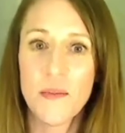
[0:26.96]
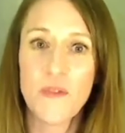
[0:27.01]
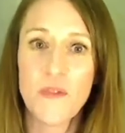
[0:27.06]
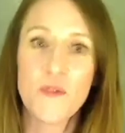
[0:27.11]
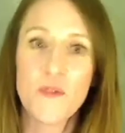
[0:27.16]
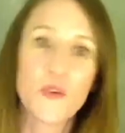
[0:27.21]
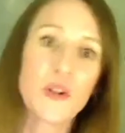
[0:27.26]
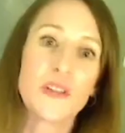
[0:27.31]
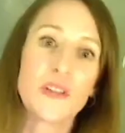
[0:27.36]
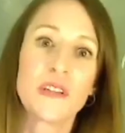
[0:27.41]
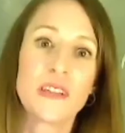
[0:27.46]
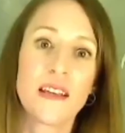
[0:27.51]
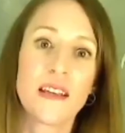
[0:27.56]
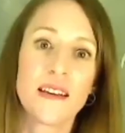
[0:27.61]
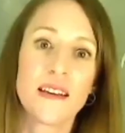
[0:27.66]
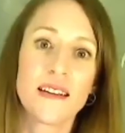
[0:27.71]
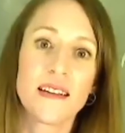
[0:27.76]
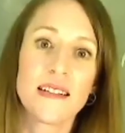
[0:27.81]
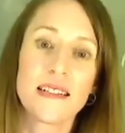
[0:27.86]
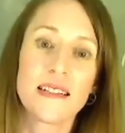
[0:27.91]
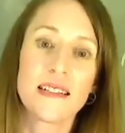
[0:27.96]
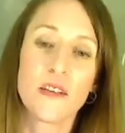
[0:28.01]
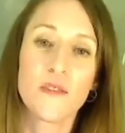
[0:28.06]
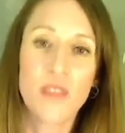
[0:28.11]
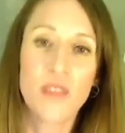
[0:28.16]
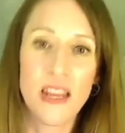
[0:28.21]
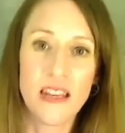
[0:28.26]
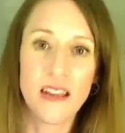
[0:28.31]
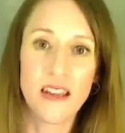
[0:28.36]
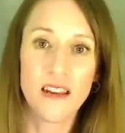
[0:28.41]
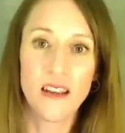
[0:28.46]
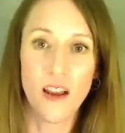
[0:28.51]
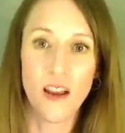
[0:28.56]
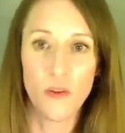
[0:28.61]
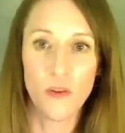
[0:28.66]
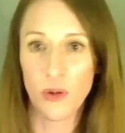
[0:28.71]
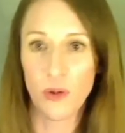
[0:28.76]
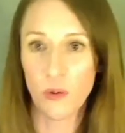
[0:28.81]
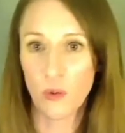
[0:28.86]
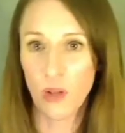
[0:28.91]
for the Slovenian
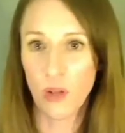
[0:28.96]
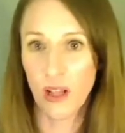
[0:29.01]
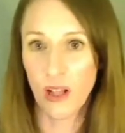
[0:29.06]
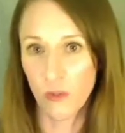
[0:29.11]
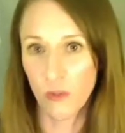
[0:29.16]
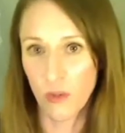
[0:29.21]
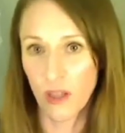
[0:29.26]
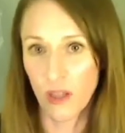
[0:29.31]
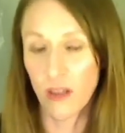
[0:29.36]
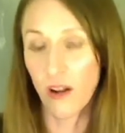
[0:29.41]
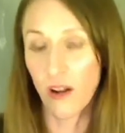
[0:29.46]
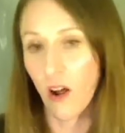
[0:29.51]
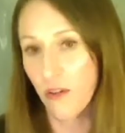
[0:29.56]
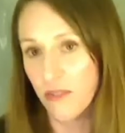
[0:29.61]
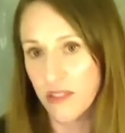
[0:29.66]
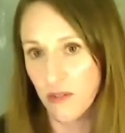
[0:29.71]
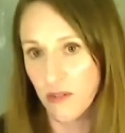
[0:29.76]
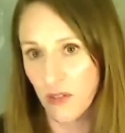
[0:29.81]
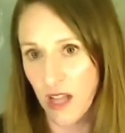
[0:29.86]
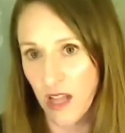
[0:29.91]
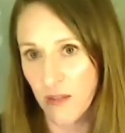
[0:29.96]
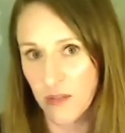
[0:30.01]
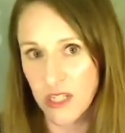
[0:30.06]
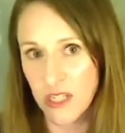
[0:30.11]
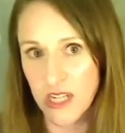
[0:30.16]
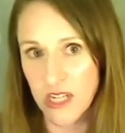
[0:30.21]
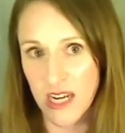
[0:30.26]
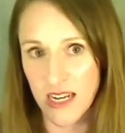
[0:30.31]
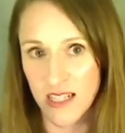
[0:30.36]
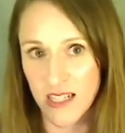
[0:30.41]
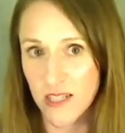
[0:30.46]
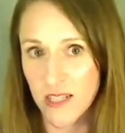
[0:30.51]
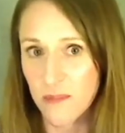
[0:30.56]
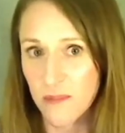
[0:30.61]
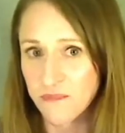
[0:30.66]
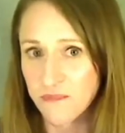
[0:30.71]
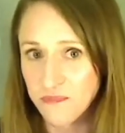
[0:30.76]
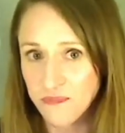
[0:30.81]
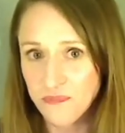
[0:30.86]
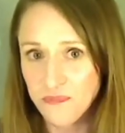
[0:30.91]
government of Office of Climate Change.
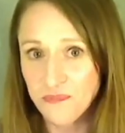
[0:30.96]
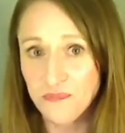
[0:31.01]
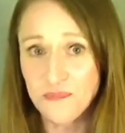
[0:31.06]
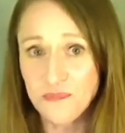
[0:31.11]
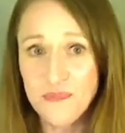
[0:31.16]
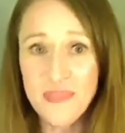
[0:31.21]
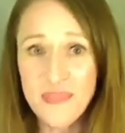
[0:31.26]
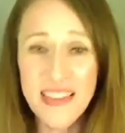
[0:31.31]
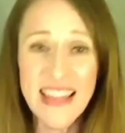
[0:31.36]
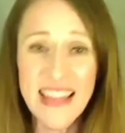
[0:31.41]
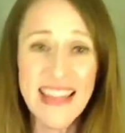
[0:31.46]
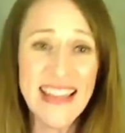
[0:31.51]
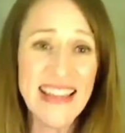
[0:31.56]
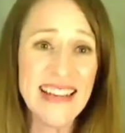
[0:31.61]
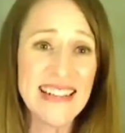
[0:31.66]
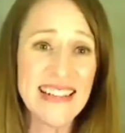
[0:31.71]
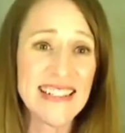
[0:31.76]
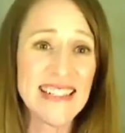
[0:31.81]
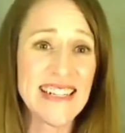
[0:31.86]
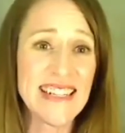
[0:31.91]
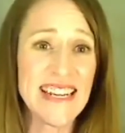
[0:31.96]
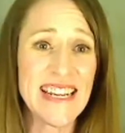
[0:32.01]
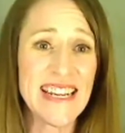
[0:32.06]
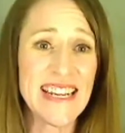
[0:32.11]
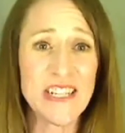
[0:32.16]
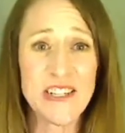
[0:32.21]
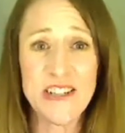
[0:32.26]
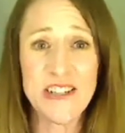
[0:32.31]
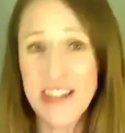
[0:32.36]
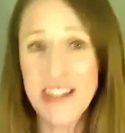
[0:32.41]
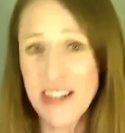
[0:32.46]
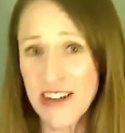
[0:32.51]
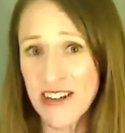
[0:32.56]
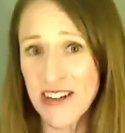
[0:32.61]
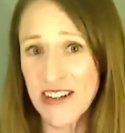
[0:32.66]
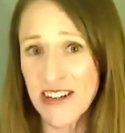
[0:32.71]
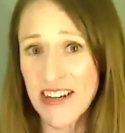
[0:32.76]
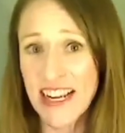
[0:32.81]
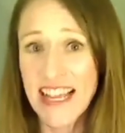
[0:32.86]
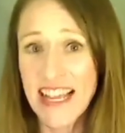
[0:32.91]
He is an
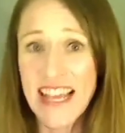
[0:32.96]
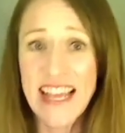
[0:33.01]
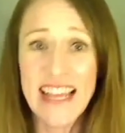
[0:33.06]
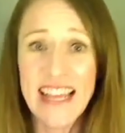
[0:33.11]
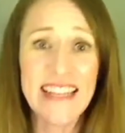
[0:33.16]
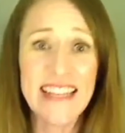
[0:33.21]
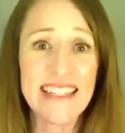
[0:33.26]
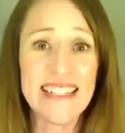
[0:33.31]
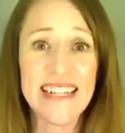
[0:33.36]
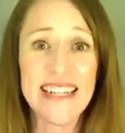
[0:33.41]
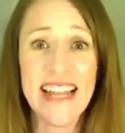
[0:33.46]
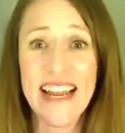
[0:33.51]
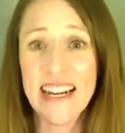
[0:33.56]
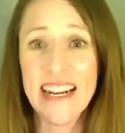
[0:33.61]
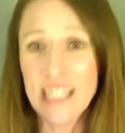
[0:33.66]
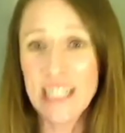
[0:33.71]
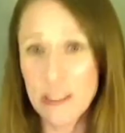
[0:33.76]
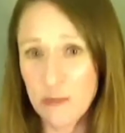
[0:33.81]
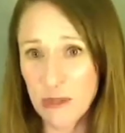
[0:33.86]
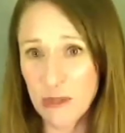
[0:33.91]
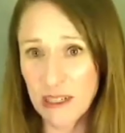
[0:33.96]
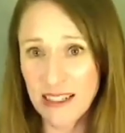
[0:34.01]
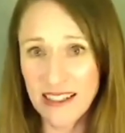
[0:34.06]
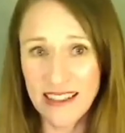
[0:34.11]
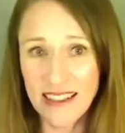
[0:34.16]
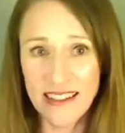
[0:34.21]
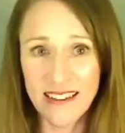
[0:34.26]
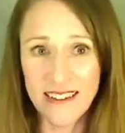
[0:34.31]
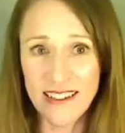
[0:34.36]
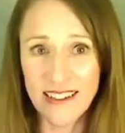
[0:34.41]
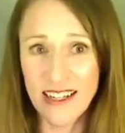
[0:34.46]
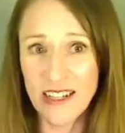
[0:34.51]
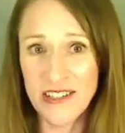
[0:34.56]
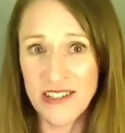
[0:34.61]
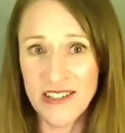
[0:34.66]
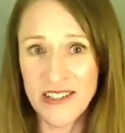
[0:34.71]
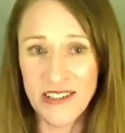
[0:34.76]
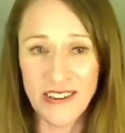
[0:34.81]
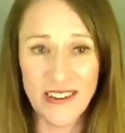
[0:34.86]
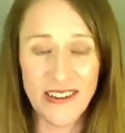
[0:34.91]
engineer, he's an expert in
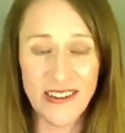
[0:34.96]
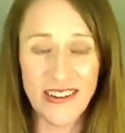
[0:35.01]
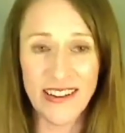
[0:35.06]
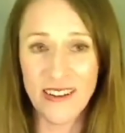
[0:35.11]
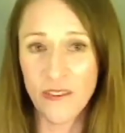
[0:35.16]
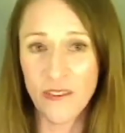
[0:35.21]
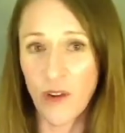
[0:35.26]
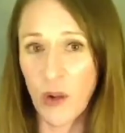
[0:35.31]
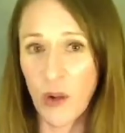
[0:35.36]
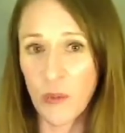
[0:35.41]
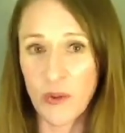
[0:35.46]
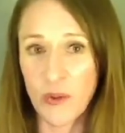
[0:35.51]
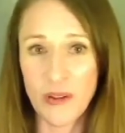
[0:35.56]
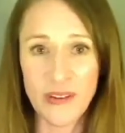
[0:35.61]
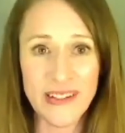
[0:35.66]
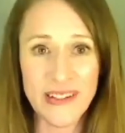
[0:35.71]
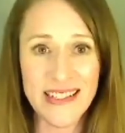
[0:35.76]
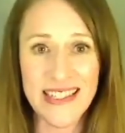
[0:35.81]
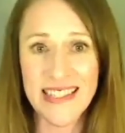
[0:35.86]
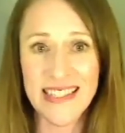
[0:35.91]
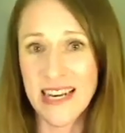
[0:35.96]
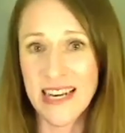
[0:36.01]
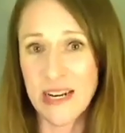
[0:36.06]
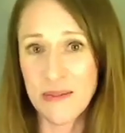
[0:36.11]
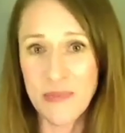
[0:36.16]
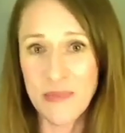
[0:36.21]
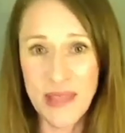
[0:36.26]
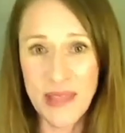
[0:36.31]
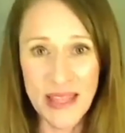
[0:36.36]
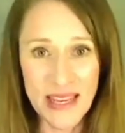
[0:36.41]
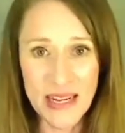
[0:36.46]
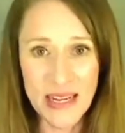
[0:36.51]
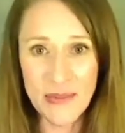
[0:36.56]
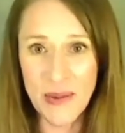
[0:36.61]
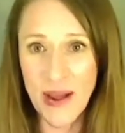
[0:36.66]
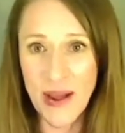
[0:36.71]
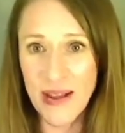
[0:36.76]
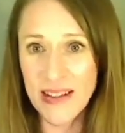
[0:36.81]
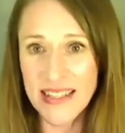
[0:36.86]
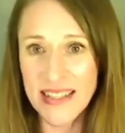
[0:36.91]
international environmental and sustainability
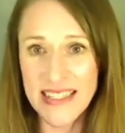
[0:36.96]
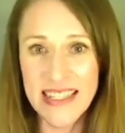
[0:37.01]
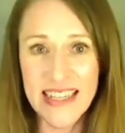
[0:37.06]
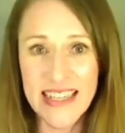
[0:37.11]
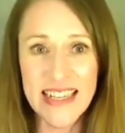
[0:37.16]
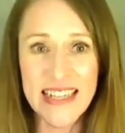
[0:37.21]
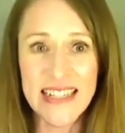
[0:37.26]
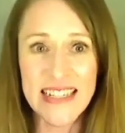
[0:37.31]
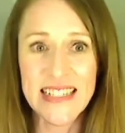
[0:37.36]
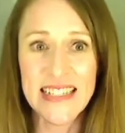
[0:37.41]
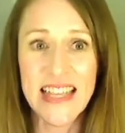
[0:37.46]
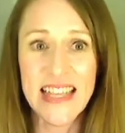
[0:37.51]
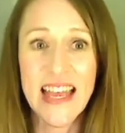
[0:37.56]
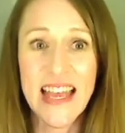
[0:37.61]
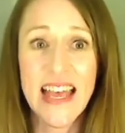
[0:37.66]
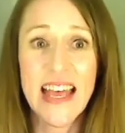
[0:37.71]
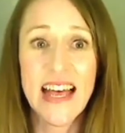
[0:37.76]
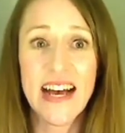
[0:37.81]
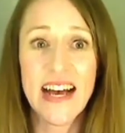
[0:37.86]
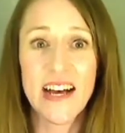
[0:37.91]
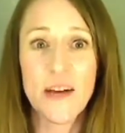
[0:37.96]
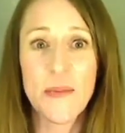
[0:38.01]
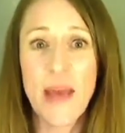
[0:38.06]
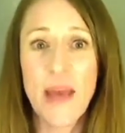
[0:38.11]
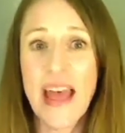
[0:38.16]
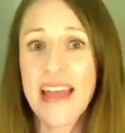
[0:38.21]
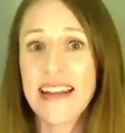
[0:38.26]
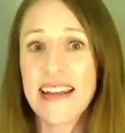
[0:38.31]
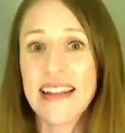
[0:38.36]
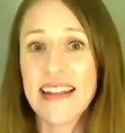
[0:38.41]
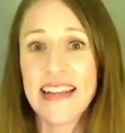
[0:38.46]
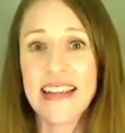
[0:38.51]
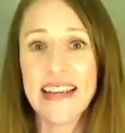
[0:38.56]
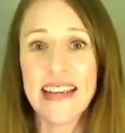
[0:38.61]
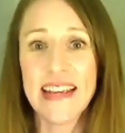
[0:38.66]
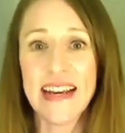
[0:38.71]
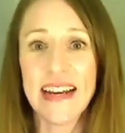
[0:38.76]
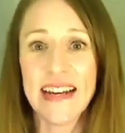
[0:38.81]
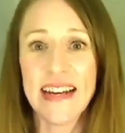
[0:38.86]
policies, and he